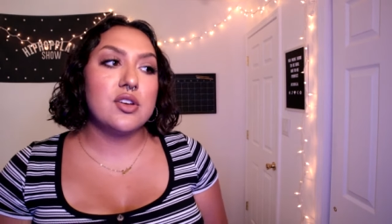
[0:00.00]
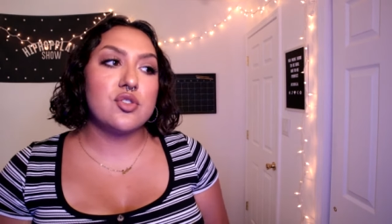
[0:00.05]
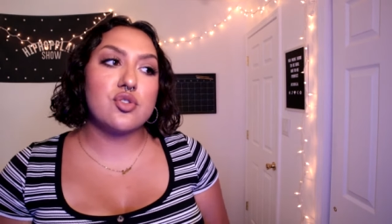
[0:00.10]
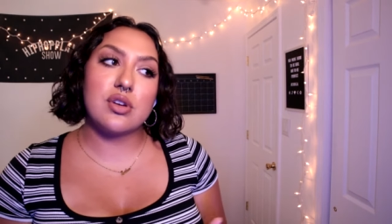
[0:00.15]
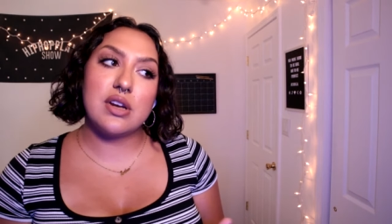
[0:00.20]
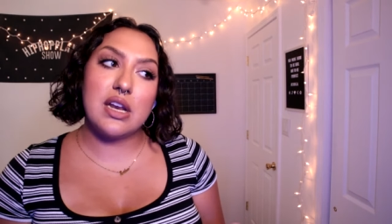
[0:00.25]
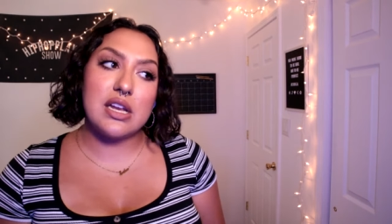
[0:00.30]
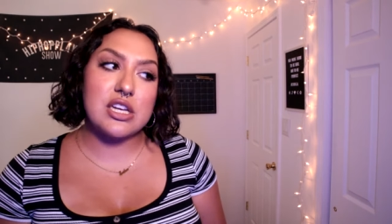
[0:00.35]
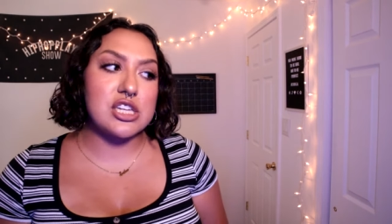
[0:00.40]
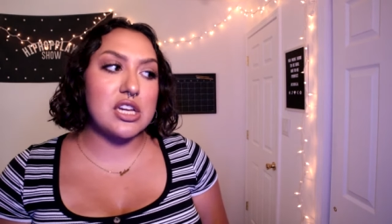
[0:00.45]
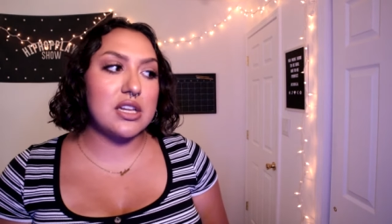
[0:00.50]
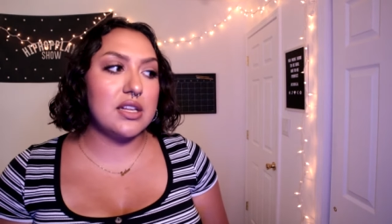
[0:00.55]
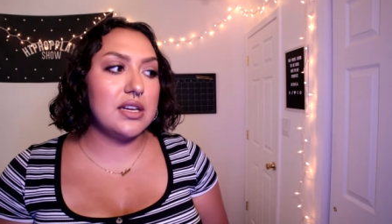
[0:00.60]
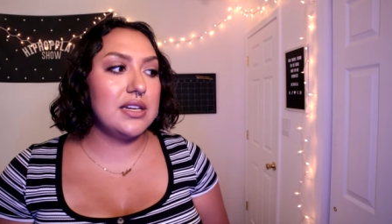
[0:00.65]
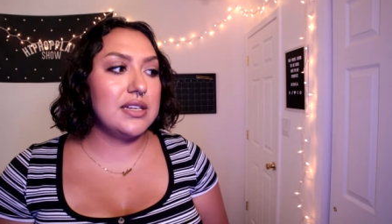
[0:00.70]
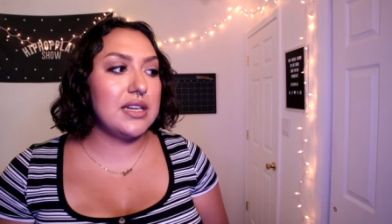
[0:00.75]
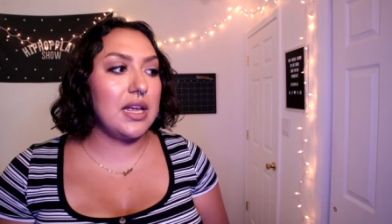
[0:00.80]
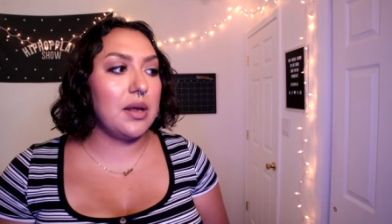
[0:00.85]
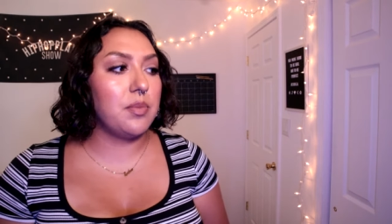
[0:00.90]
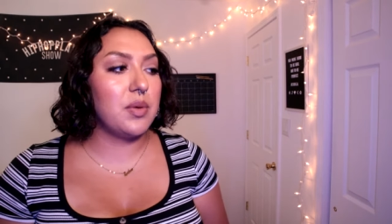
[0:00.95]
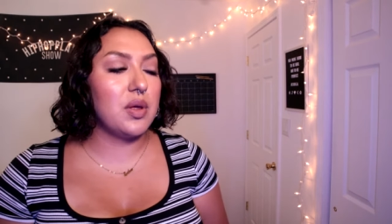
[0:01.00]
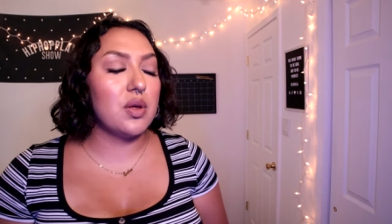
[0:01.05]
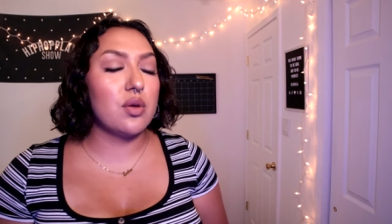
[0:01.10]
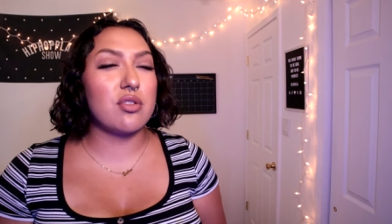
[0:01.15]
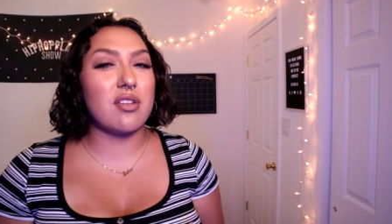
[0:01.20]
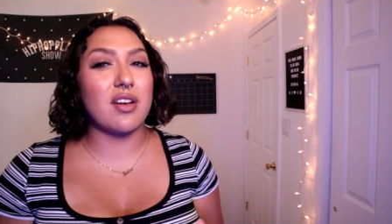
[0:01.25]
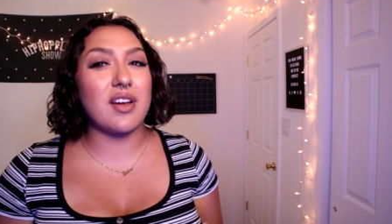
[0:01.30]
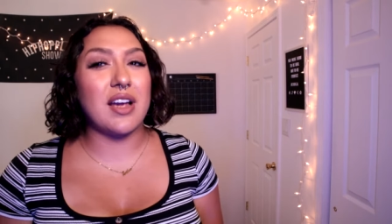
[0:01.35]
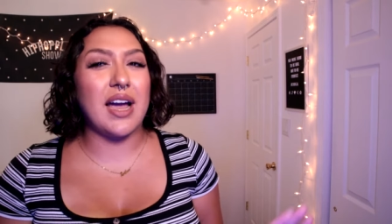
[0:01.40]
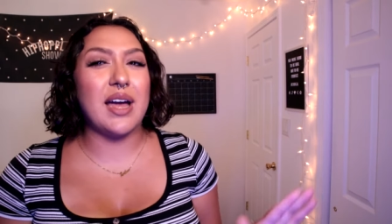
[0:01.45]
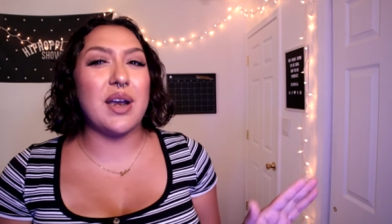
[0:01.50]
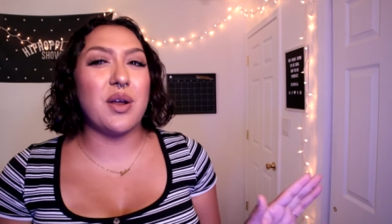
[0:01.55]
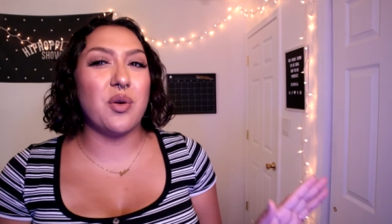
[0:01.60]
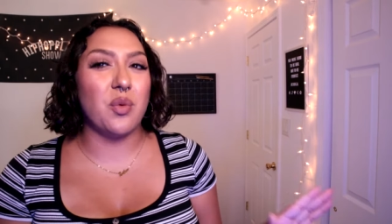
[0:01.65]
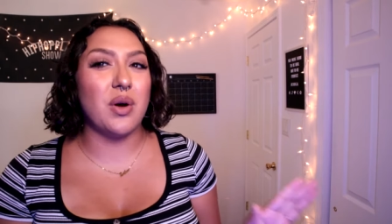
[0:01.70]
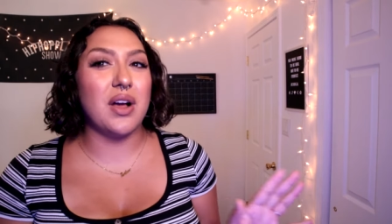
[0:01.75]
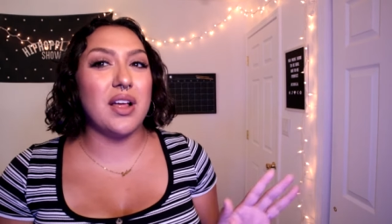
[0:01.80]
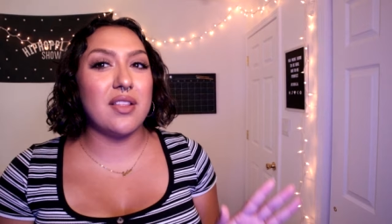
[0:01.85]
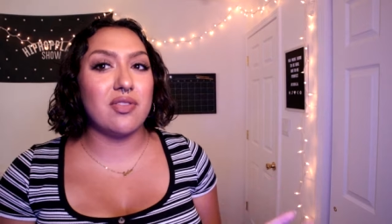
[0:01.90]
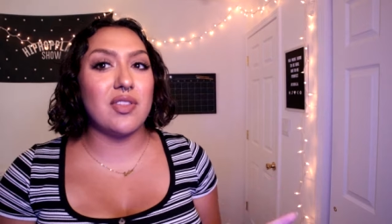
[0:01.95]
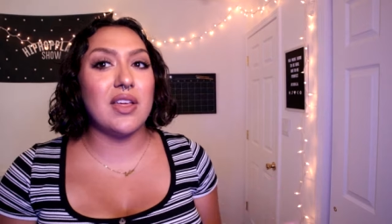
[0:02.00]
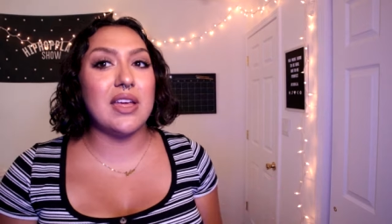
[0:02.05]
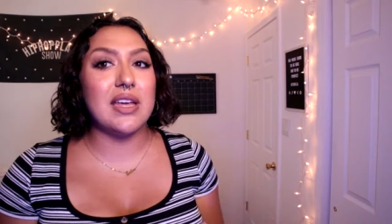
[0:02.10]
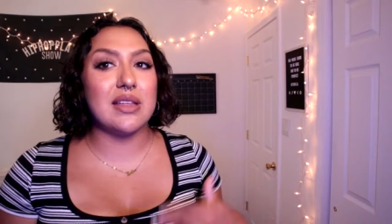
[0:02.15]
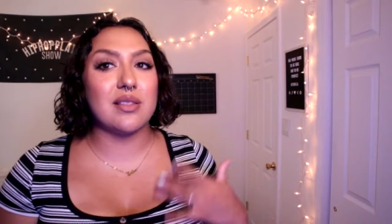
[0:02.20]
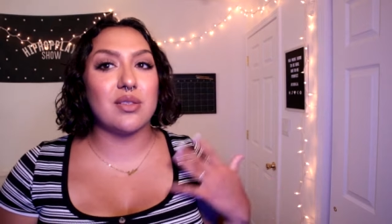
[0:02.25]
traditionally debuts are kind of one thing.